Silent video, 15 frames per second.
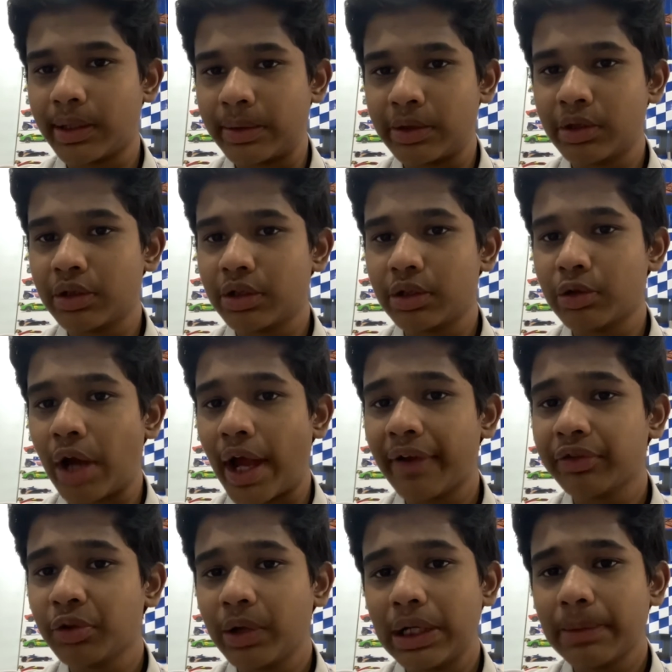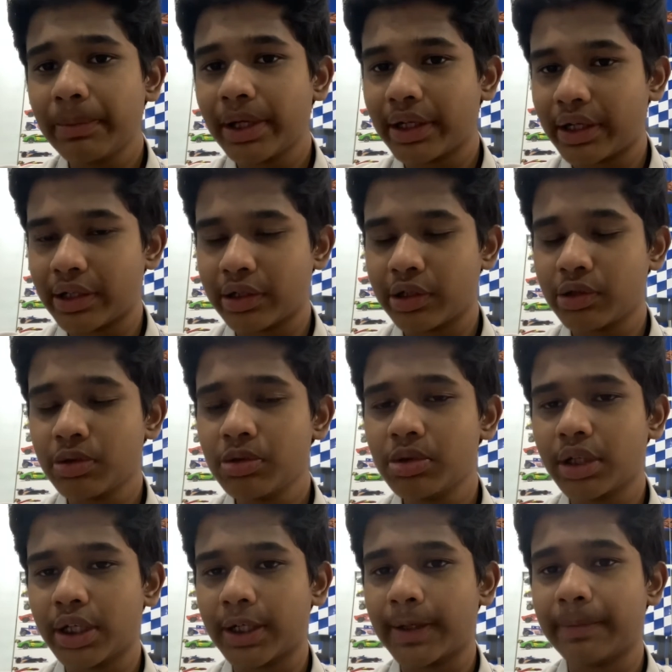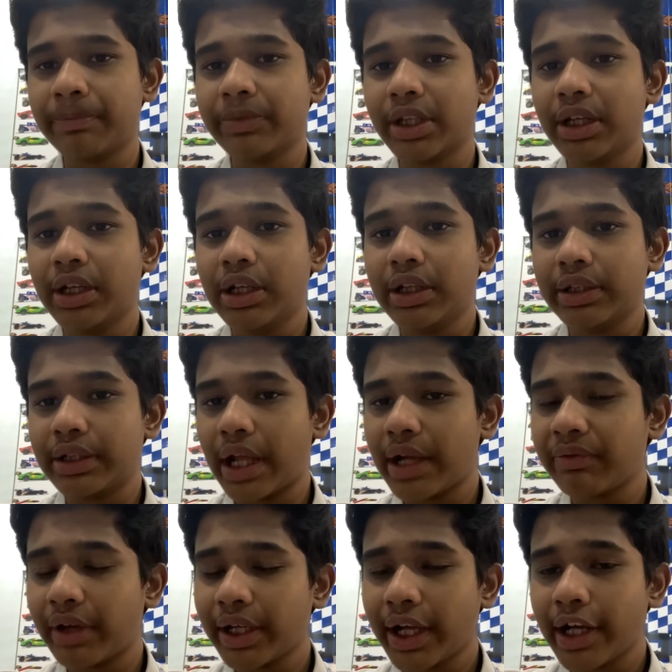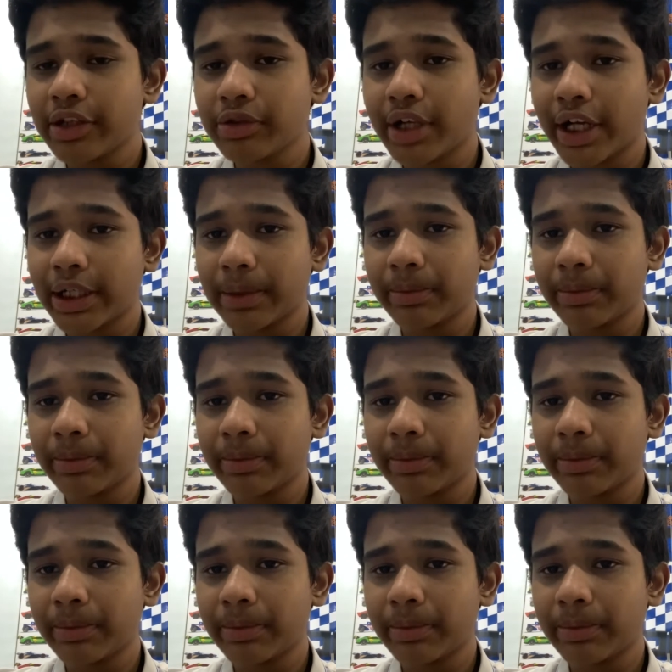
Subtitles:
you have no element, do you? Then why can't you get